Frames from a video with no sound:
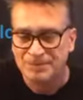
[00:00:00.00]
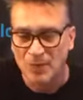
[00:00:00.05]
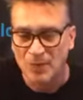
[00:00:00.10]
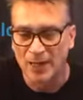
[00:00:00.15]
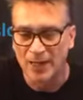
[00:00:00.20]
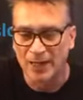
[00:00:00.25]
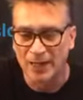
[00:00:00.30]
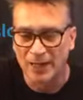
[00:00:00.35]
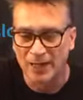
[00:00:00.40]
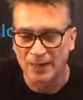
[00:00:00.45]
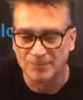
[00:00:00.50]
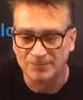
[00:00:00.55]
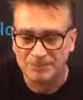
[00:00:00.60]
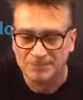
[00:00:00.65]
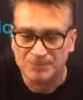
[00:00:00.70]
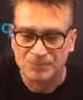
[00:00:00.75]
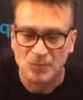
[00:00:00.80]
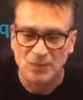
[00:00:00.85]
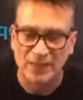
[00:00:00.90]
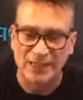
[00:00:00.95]

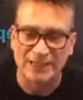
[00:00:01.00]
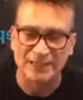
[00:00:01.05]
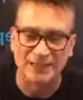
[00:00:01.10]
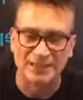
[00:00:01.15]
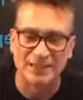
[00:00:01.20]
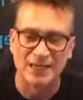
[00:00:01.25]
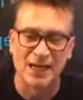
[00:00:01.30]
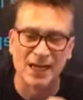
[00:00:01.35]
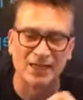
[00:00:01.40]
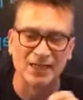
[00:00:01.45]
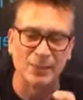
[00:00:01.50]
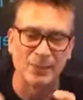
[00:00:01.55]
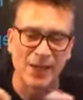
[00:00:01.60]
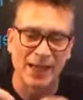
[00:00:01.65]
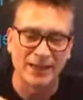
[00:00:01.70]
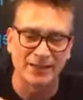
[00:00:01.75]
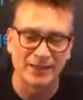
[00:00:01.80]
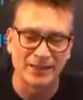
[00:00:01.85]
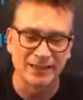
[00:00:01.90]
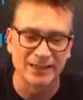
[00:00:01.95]
The design, the
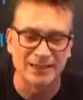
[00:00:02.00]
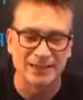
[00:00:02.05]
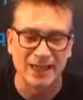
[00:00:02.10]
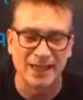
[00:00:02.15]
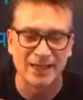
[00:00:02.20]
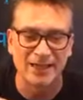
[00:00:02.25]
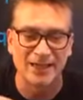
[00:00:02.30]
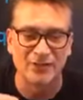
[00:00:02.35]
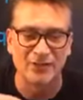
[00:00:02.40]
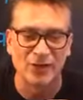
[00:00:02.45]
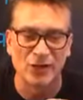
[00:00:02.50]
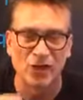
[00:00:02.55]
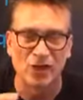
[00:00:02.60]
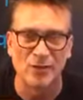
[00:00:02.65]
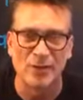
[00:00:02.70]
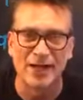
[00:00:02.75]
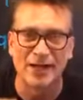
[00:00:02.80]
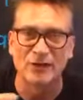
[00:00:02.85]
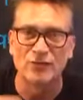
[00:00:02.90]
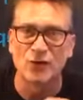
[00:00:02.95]
patented design of the
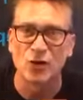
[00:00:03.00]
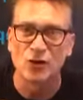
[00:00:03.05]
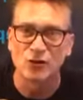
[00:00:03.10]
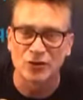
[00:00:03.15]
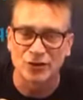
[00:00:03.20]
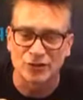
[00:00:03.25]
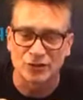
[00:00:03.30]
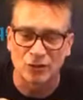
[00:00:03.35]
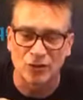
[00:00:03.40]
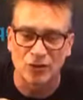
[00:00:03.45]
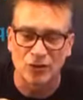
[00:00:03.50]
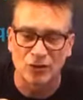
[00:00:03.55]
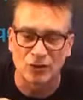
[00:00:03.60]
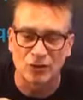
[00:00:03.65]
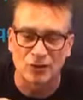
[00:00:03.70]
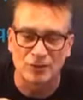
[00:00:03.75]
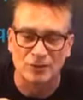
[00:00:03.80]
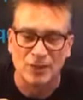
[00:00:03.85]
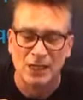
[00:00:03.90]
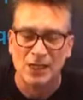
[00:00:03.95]
automatic flow
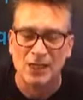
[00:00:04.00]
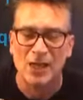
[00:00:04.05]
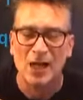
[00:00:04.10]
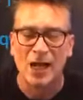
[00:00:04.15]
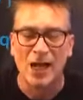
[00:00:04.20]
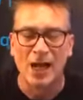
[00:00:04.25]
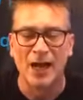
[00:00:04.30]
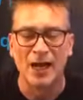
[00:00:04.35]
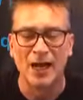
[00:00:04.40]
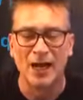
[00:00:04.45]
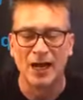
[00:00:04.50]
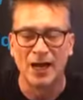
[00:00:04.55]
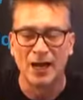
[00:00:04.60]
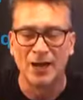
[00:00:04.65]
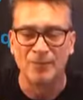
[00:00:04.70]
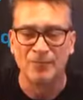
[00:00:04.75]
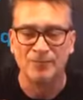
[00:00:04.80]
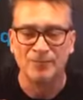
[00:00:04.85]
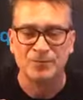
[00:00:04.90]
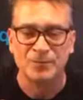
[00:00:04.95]
control,
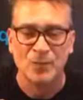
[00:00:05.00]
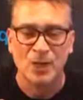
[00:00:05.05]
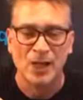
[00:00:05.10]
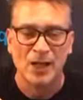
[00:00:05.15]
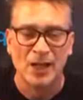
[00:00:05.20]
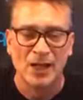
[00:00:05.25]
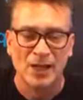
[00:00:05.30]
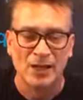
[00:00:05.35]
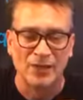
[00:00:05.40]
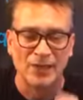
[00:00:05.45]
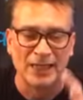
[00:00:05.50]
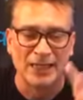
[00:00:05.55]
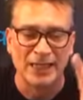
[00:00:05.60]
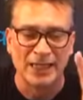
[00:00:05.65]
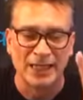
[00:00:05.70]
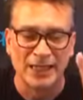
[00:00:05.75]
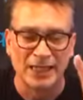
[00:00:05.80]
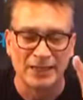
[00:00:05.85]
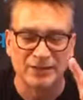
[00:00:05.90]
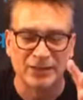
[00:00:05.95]

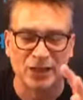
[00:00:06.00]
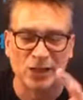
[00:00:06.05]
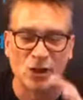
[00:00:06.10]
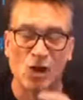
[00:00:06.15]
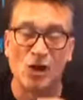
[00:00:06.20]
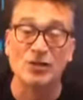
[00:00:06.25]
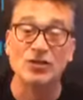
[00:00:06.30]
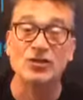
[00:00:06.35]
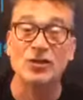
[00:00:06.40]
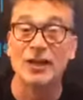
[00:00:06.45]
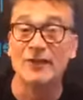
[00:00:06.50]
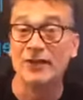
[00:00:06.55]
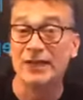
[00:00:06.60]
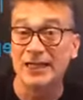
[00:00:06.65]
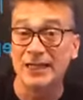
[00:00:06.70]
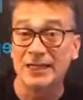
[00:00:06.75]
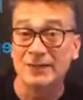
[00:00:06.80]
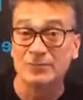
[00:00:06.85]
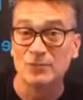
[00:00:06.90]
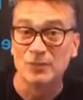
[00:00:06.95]
the
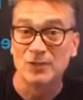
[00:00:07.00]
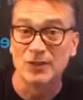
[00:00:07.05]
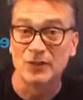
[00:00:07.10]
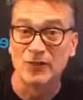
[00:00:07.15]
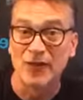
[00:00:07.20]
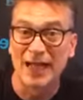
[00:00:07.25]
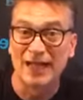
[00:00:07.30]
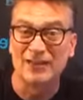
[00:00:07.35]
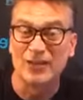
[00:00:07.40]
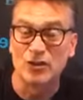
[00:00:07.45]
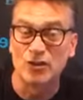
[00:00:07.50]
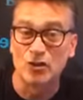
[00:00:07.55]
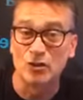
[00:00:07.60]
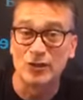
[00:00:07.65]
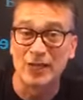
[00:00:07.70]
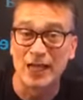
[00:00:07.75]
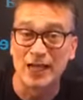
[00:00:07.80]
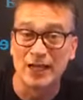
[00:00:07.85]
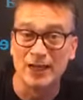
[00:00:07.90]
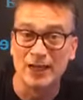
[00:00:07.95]
longevity, the fact that you
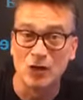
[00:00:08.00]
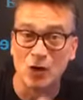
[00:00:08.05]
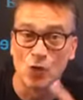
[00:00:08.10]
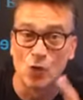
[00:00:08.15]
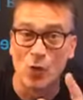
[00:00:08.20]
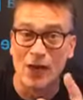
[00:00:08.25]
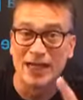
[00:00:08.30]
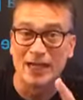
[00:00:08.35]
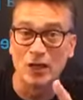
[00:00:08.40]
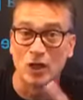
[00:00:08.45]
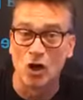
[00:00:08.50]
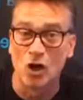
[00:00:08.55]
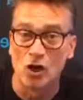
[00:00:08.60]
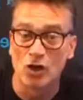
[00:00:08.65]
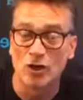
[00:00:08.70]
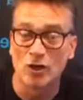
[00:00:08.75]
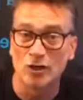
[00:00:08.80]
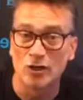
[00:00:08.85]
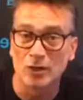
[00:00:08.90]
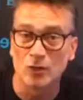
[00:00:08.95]
can wait
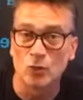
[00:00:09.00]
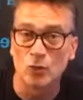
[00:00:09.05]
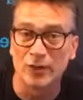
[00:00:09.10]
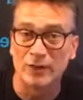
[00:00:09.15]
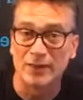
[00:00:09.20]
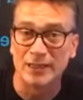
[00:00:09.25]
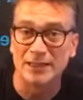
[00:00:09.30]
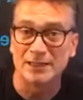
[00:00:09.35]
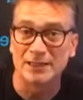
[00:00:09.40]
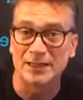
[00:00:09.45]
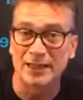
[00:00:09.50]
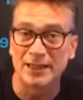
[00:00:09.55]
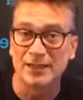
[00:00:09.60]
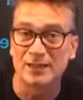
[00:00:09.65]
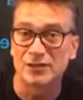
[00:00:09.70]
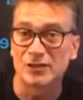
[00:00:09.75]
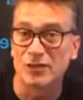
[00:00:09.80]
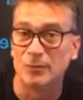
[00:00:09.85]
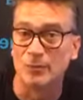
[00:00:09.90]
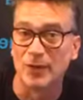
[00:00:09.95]
longer with these
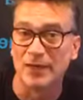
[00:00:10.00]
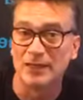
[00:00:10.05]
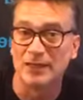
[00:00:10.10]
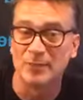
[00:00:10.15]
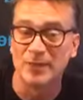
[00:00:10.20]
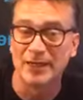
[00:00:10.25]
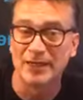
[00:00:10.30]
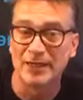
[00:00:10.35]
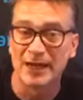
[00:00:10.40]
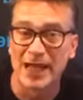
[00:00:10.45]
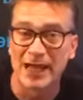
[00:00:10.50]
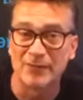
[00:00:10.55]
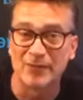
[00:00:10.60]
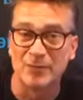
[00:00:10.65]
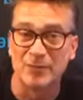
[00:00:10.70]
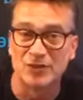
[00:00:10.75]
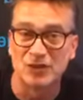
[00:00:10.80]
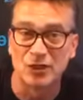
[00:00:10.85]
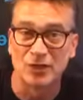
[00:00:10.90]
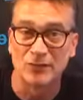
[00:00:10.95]
things to bring them in and have
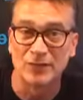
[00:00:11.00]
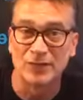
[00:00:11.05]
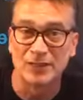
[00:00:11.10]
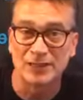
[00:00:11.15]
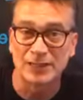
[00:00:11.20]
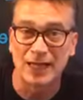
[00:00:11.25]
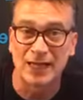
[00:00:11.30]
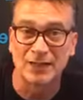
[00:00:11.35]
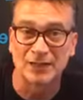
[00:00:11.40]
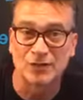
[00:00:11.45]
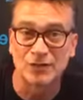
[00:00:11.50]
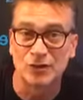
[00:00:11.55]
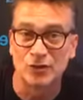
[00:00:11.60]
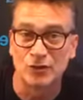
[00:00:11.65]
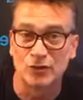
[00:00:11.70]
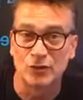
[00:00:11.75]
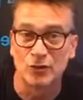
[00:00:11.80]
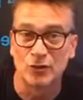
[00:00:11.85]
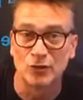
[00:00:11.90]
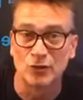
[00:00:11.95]
them serviced as
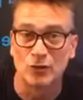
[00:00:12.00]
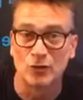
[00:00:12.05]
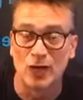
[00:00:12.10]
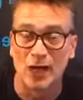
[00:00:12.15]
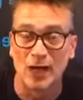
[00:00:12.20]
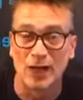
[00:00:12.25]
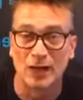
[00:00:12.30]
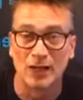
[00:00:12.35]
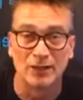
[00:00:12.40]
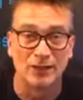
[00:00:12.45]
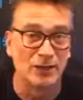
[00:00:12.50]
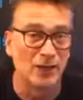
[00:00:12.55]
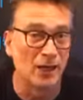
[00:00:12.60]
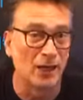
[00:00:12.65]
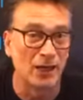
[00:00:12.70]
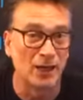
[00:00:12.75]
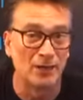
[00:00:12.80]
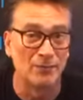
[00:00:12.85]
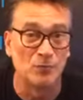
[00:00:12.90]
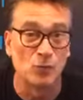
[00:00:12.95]
to
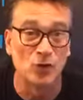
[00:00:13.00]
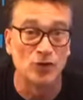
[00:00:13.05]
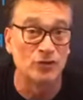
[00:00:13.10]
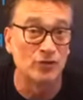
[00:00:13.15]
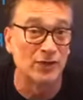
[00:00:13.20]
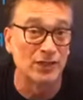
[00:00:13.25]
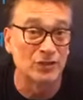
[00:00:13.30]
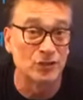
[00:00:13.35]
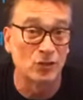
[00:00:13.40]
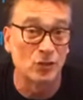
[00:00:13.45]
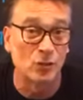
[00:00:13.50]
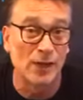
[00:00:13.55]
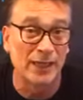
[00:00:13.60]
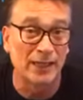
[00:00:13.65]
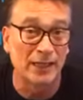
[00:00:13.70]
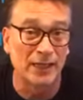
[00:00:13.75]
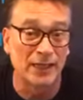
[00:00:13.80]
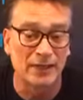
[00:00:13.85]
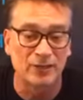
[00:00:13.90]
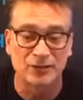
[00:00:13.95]
more traditional
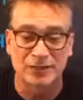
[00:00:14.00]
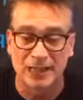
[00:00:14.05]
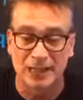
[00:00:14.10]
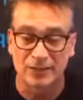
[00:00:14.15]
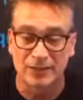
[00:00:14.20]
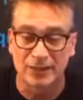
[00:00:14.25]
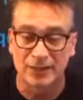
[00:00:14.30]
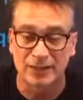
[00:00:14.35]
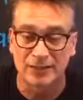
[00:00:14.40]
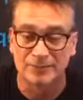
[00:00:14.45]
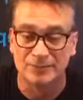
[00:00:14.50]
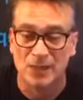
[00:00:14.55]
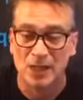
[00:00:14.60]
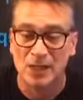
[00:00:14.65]
regulators out there.